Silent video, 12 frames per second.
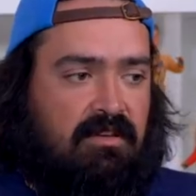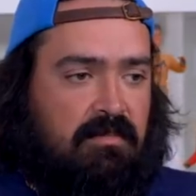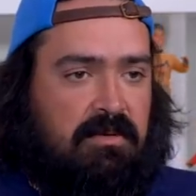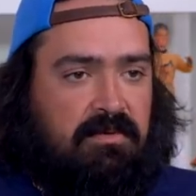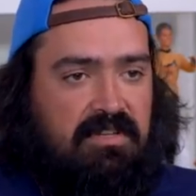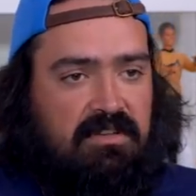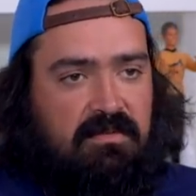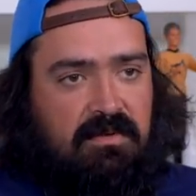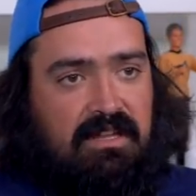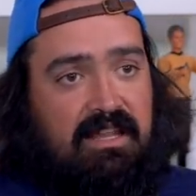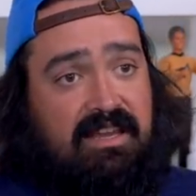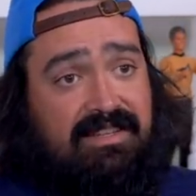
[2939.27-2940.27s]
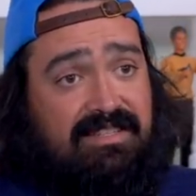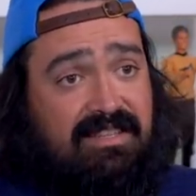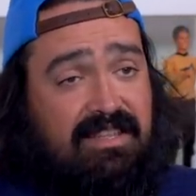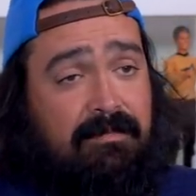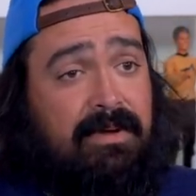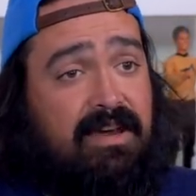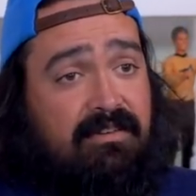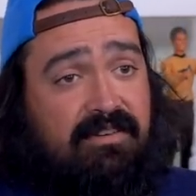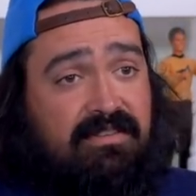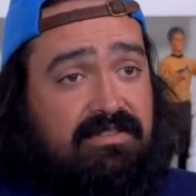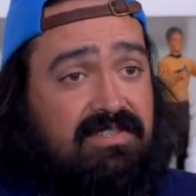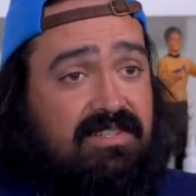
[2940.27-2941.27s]
people need to realize that that
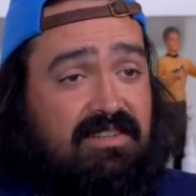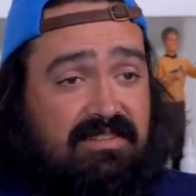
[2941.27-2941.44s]
powder you see